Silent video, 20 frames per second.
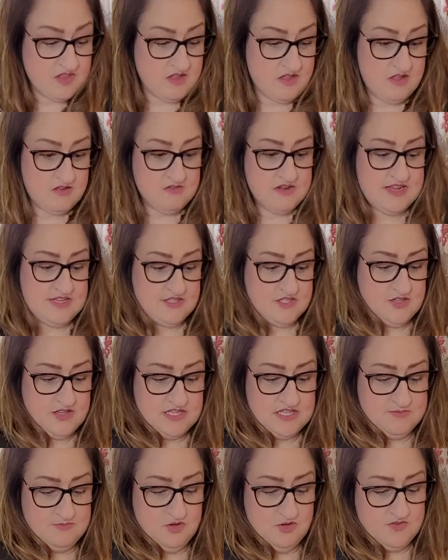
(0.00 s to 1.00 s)
all right so
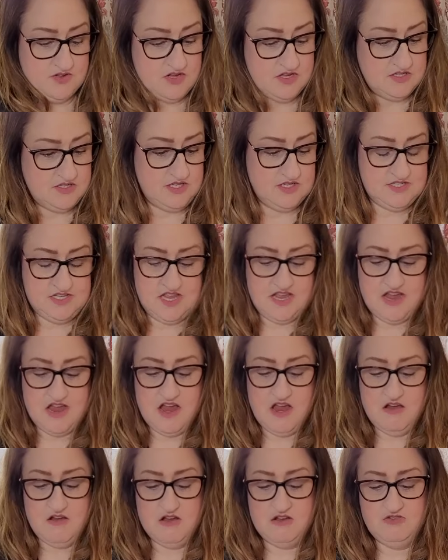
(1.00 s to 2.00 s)
let's move on to
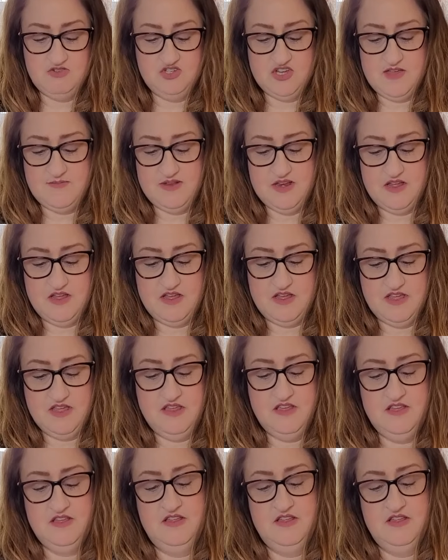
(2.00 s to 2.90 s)
tarot Gemini